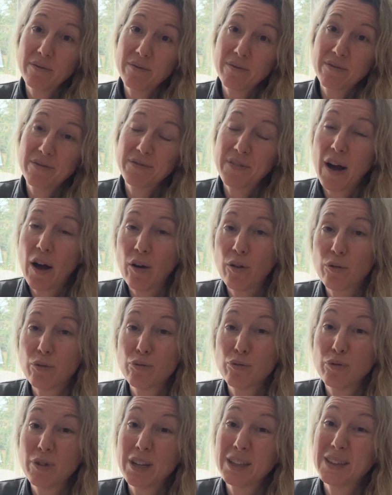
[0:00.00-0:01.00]
felt
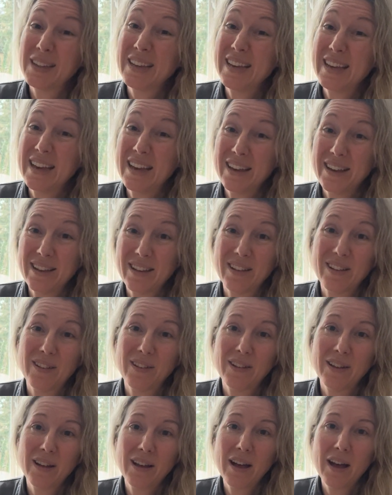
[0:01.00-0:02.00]
really
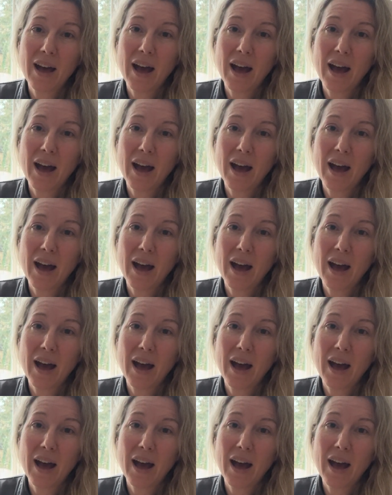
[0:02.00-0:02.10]
ill.